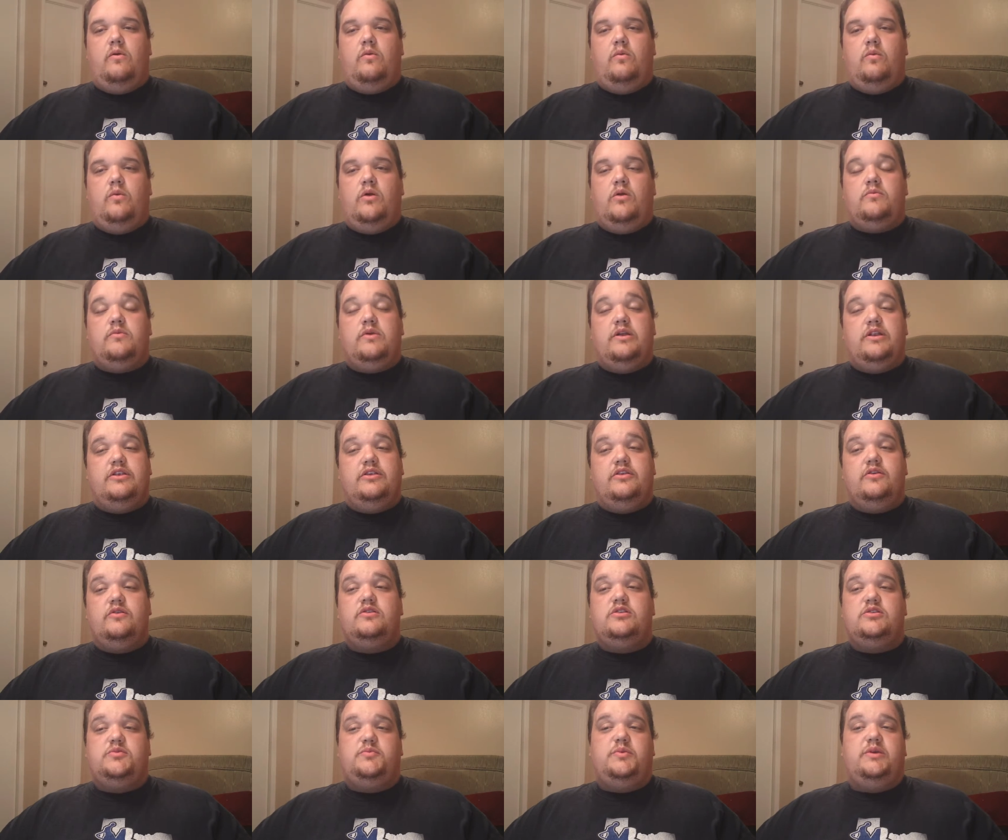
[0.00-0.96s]
when we
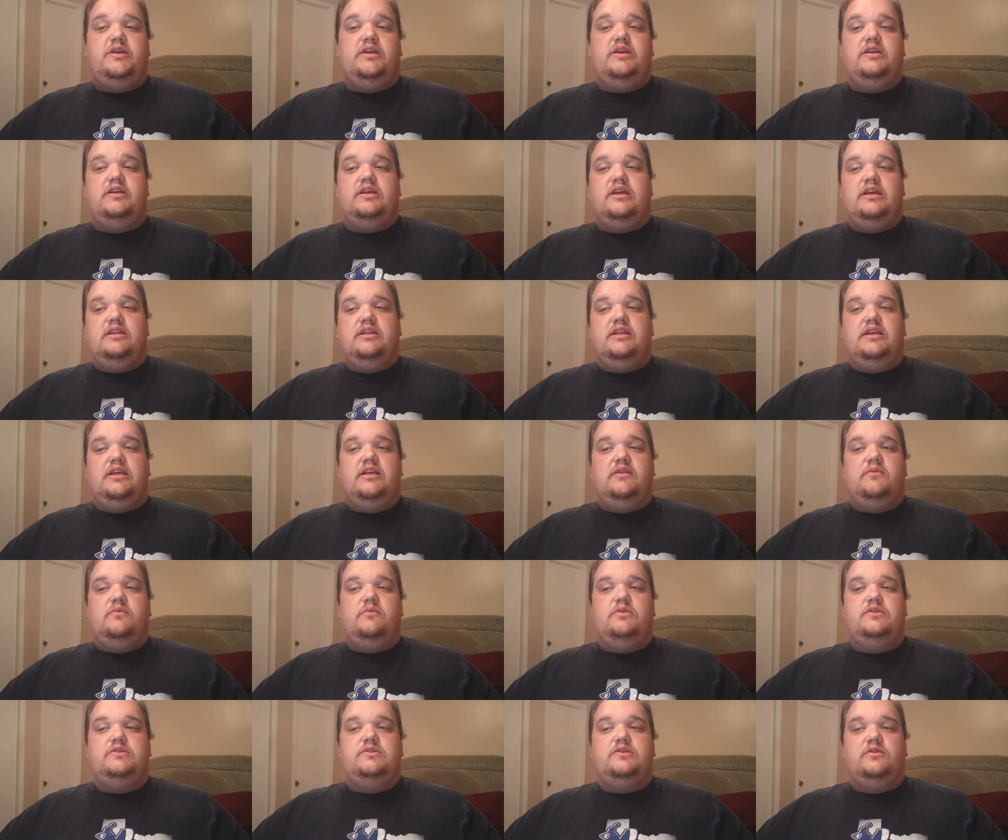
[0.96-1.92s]
do speak and the
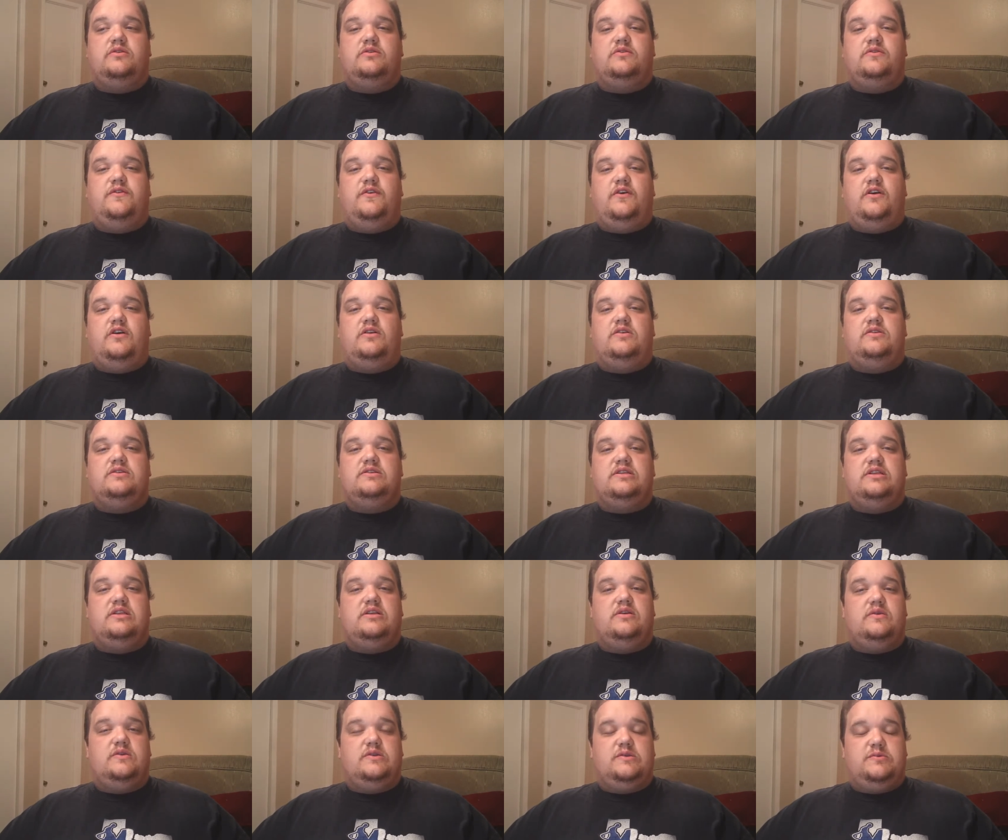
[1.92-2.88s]
end result falls
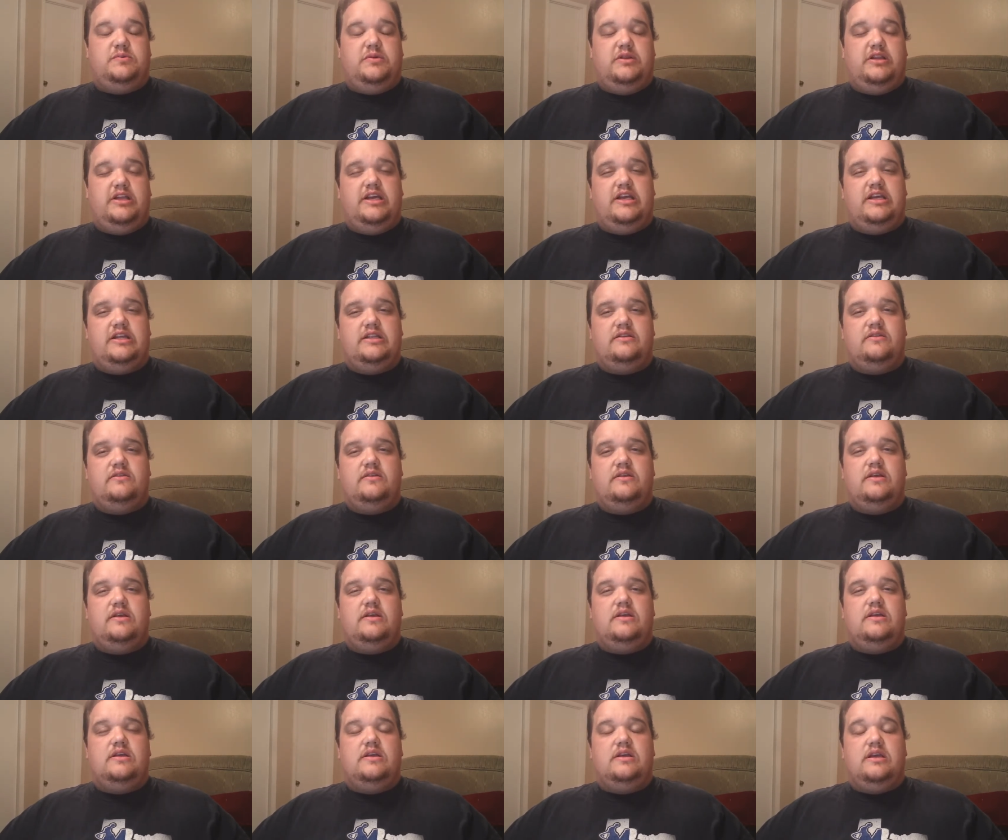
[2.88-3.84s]
into his plan,
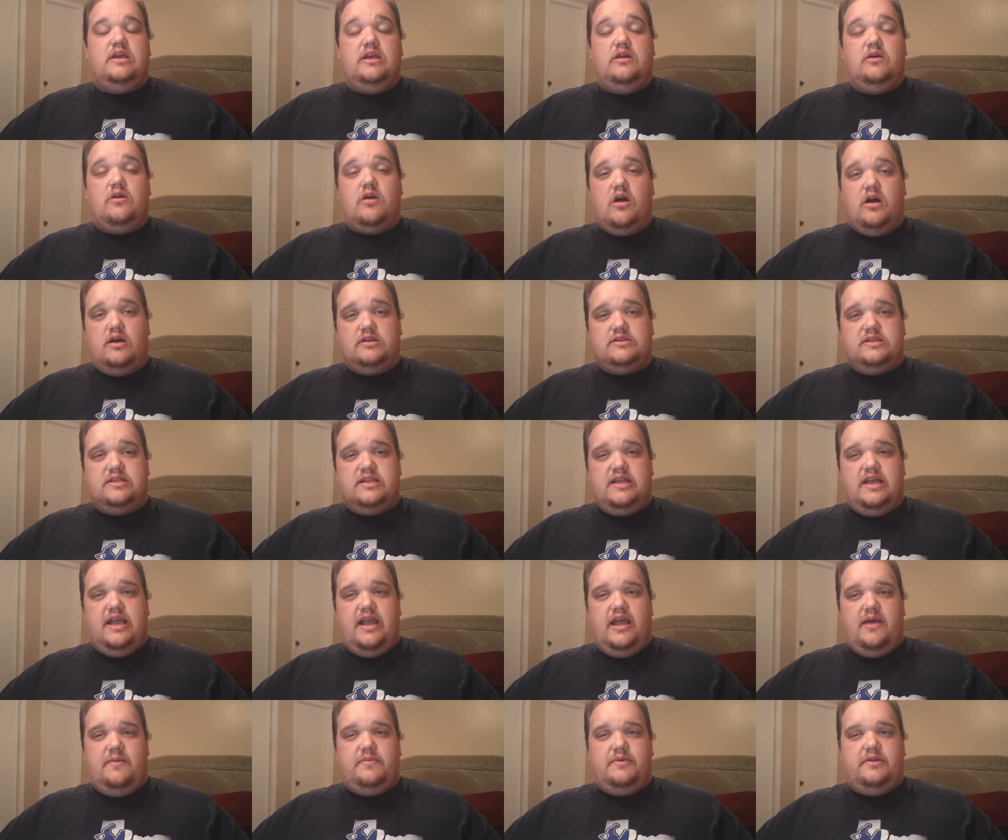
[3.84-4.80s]
he'll cause it to
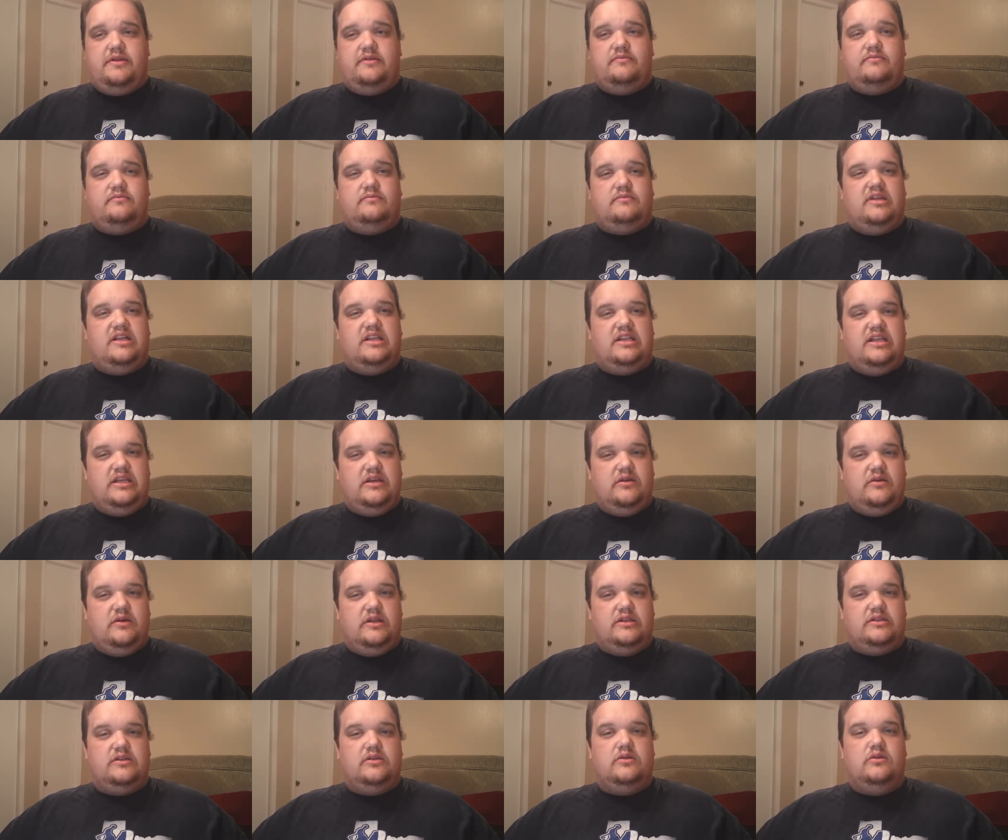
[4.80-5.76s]
happen, and he'll
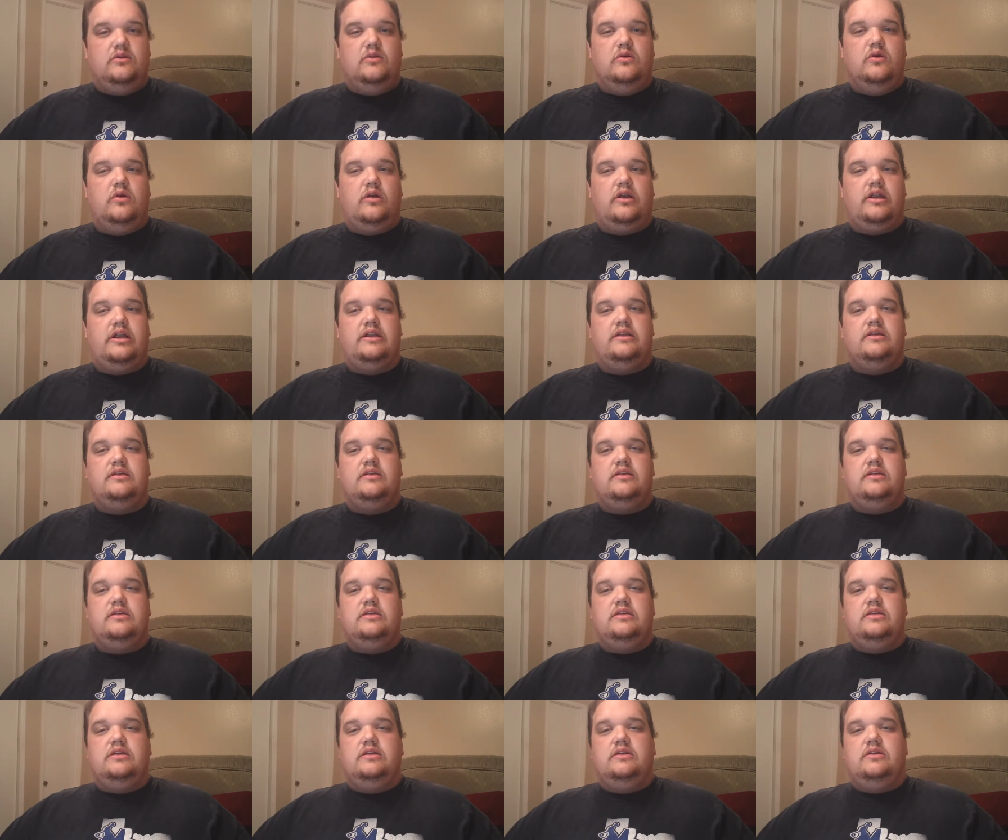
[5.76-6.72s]
get the glory,
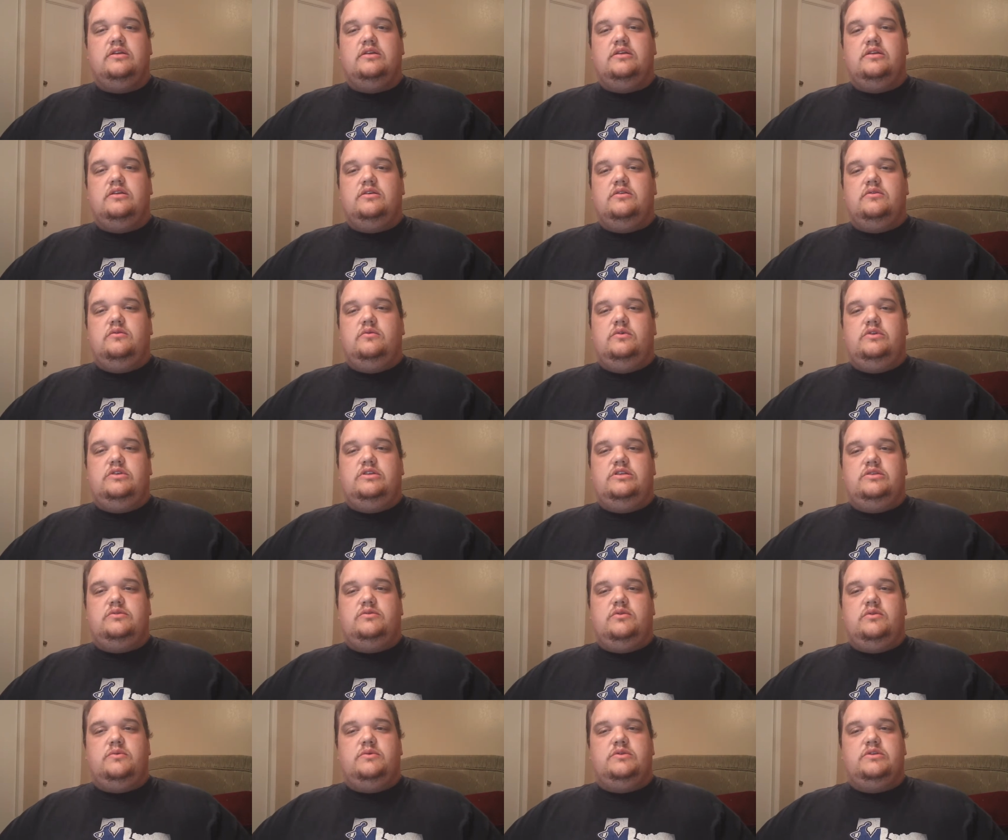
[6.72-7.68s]
which
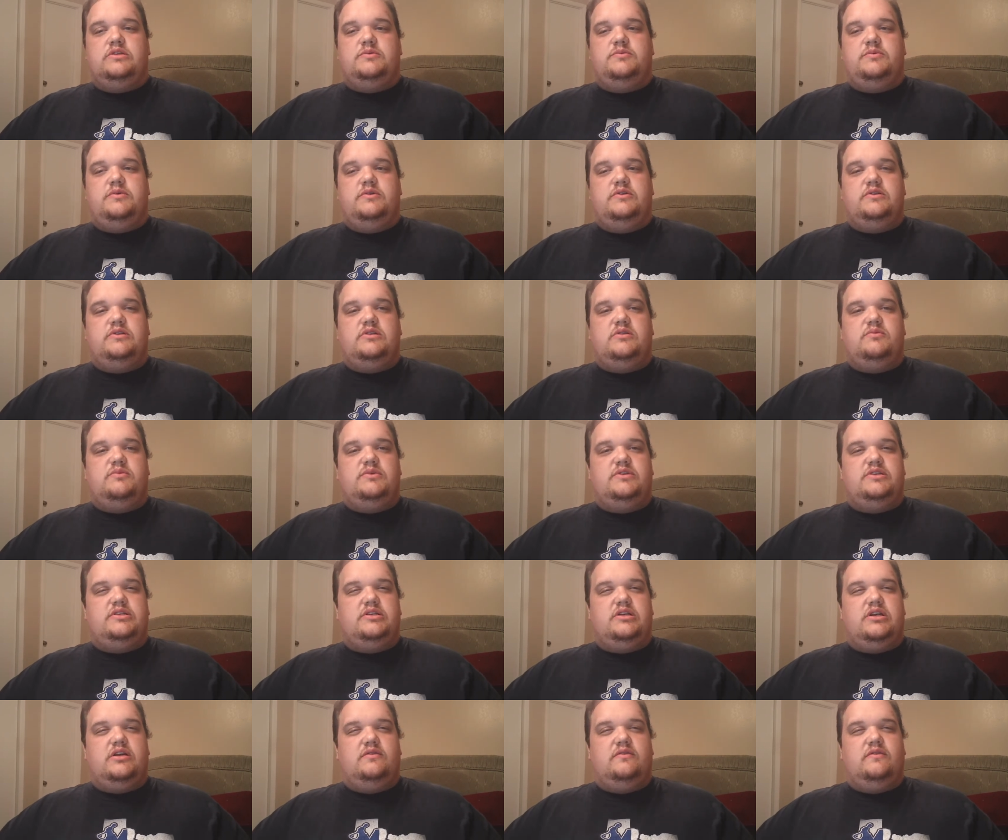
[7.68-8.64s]
is what we're supposed to be
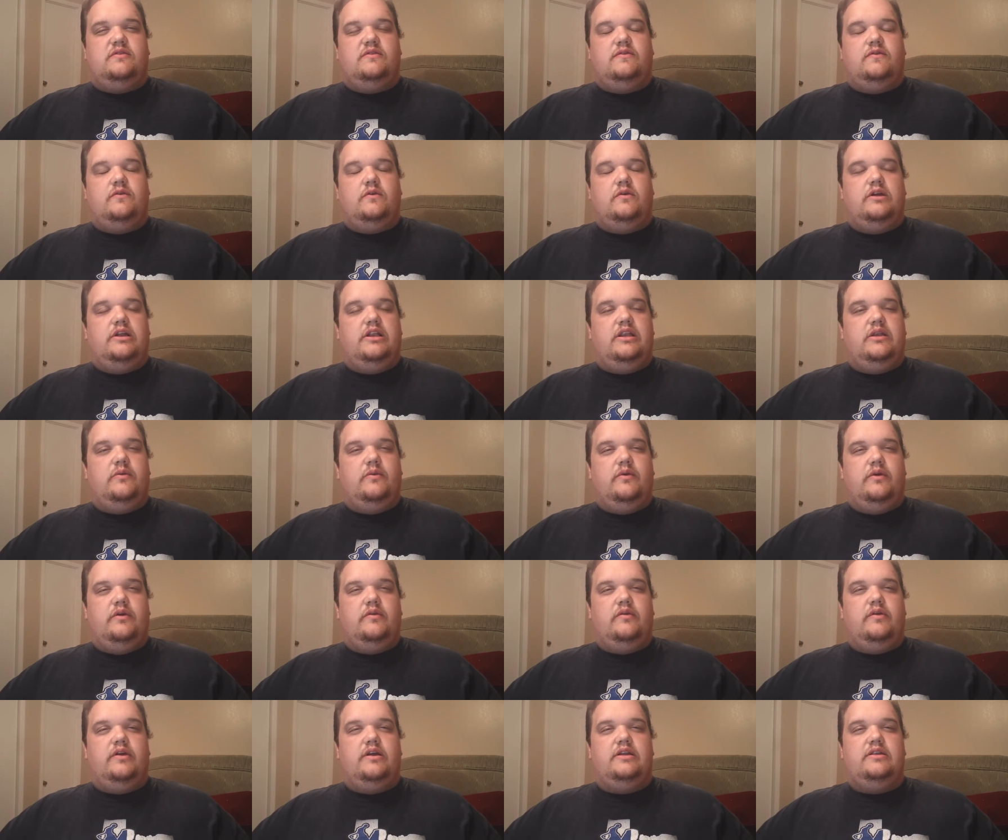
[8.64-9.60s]
striving for anyway,
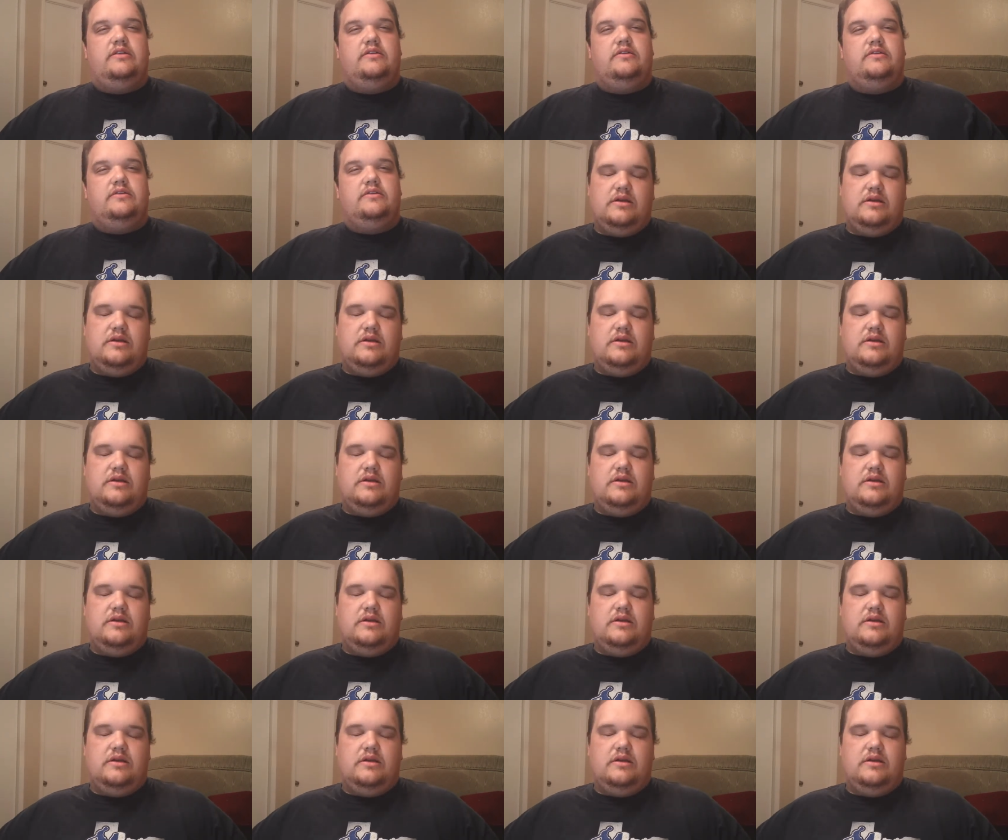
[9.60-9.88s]
right?